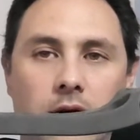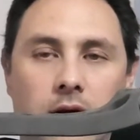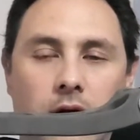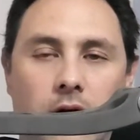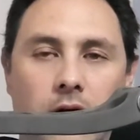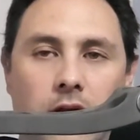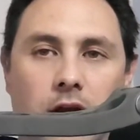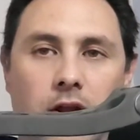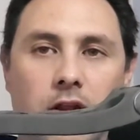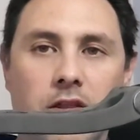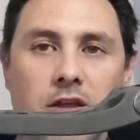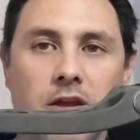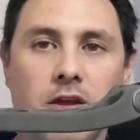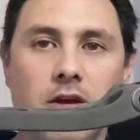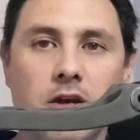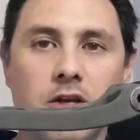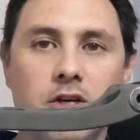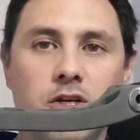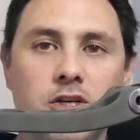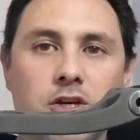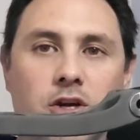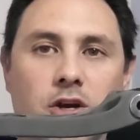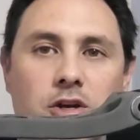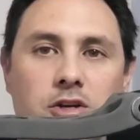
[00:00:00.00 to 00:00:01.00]
I don't think I
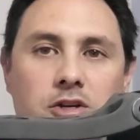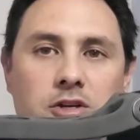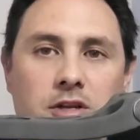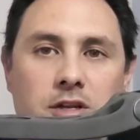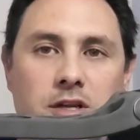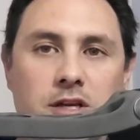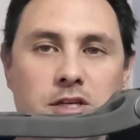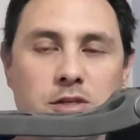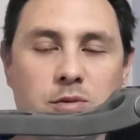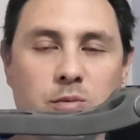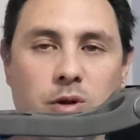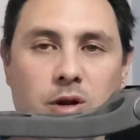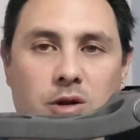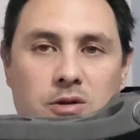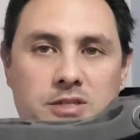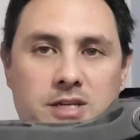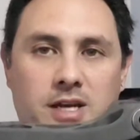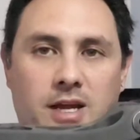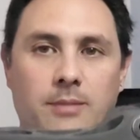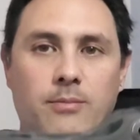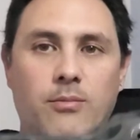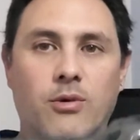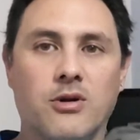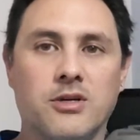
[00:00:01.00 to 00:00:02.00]
showed you this when I was
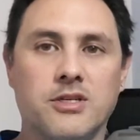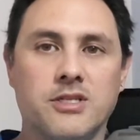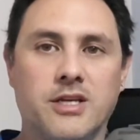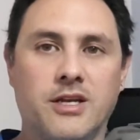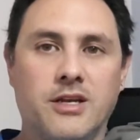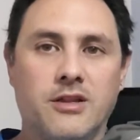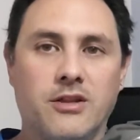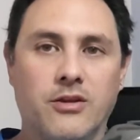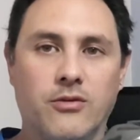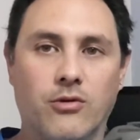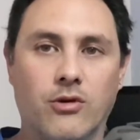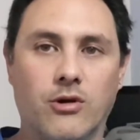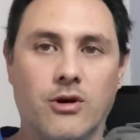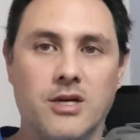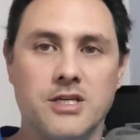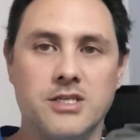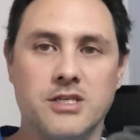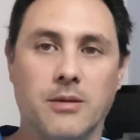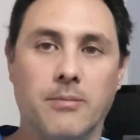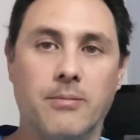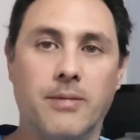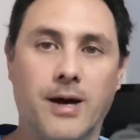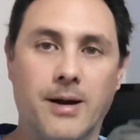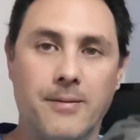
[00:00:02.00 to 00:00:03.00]
unboxing the riser,
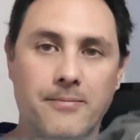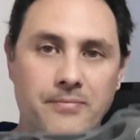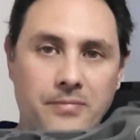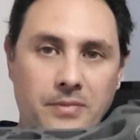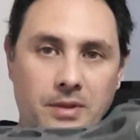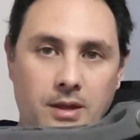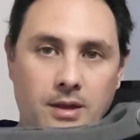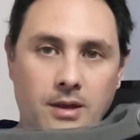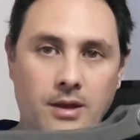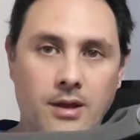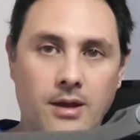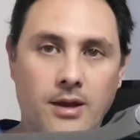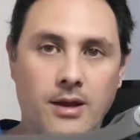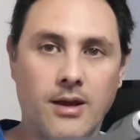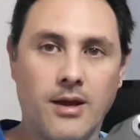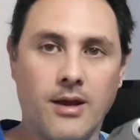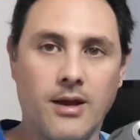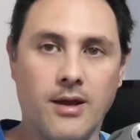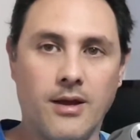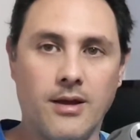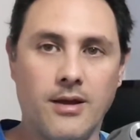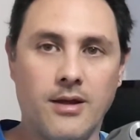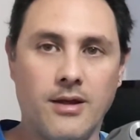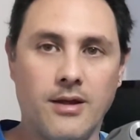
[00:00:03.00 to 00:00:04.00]
but
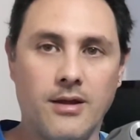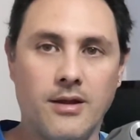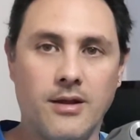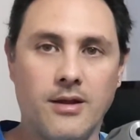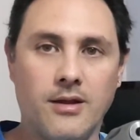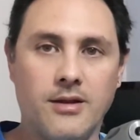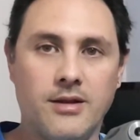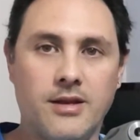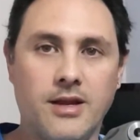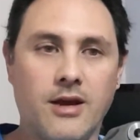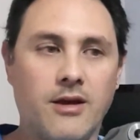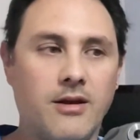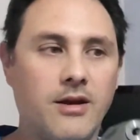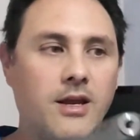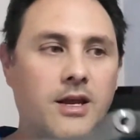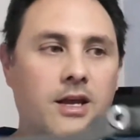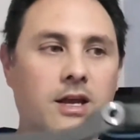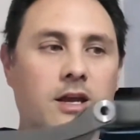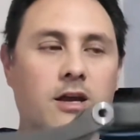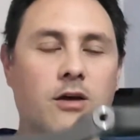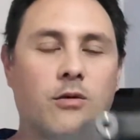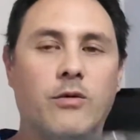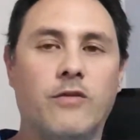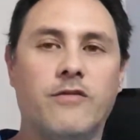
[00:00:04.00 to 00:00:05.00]
down
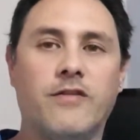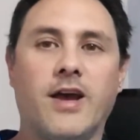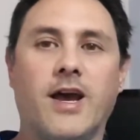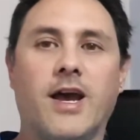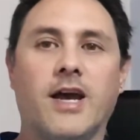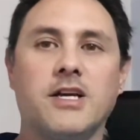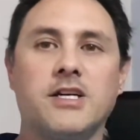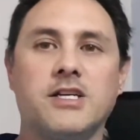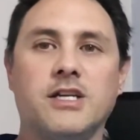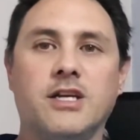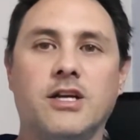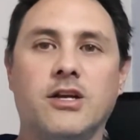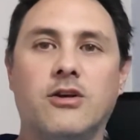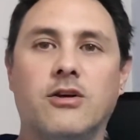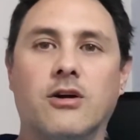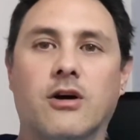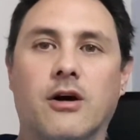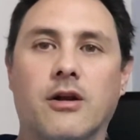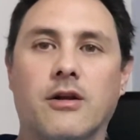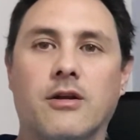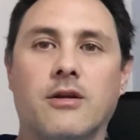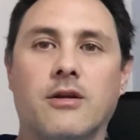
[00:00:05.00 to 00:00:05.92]
here we've actually got,